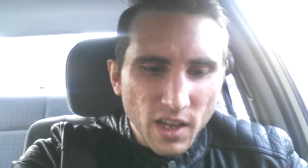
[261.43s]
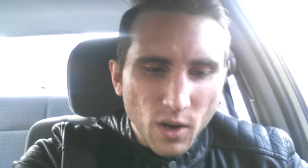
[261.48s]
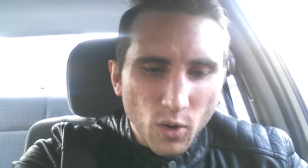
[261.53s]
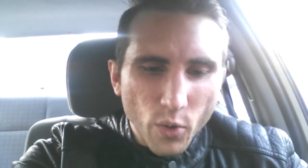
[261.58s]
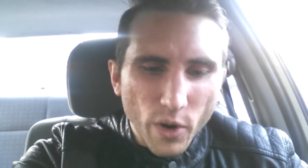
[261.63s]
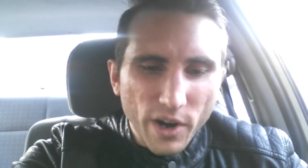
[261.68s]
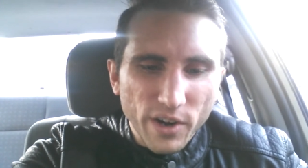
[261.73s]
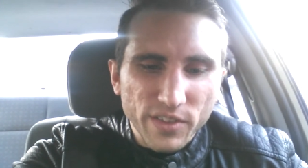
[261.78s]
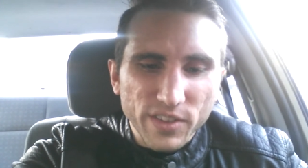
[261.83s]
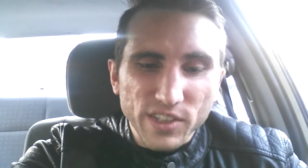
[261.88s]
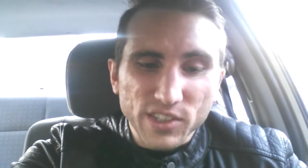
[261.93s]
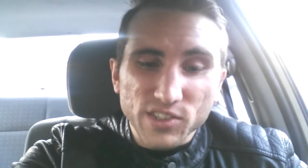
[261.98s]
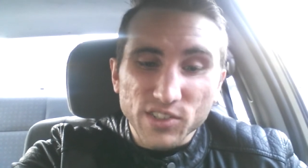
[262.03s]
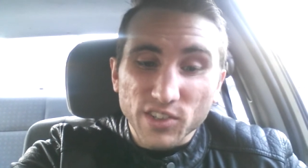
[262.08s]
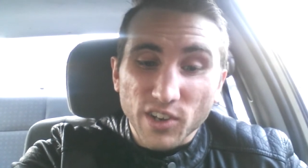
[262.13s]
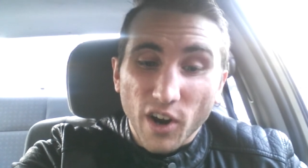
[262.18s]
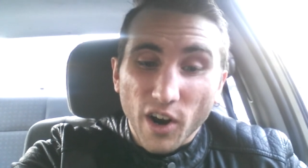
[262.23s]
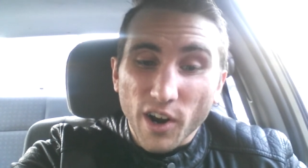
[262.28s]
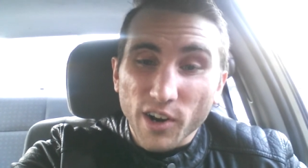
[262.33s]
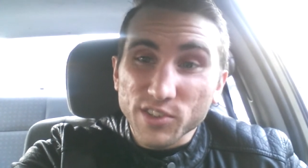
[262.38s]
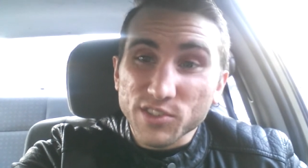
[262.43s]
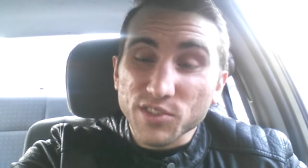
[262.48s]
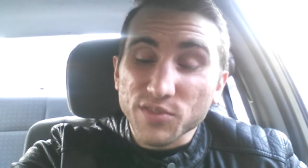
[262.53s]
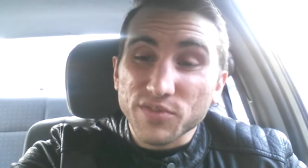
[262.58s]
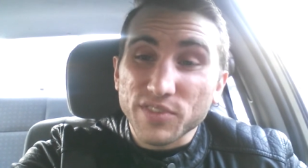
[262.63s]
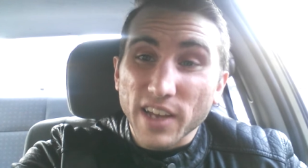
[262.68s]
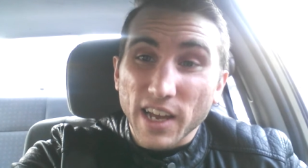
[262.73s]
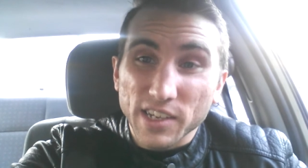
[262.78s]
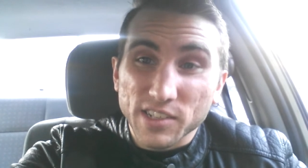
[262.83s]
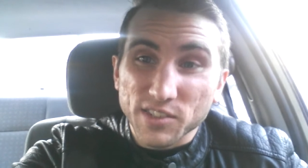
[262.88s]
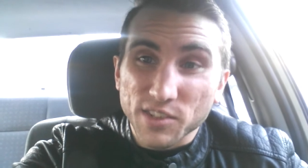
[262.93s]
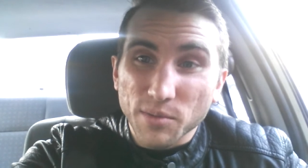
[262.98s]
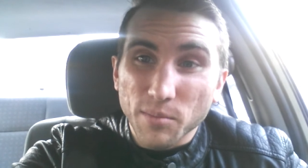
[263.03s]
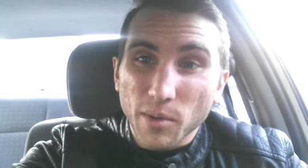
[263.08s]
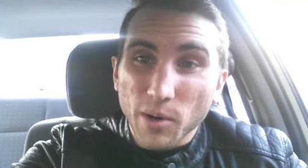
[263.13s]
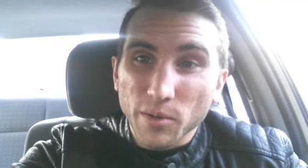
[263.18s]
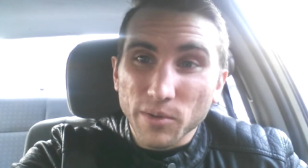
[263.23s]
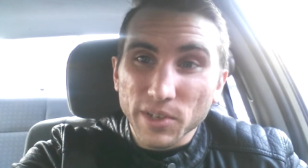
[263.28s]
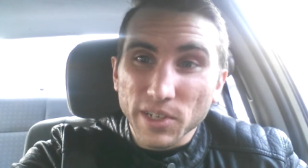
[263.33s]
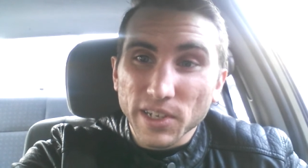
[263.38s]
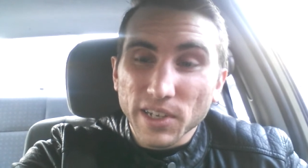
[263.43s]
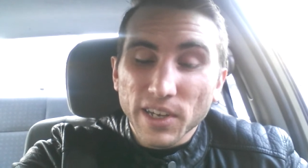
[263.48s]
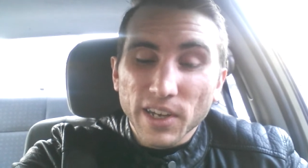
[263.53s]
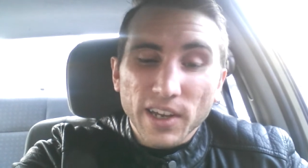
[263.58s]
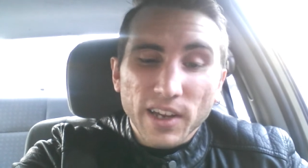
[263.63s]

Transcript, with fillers: Where are these scars of testimony?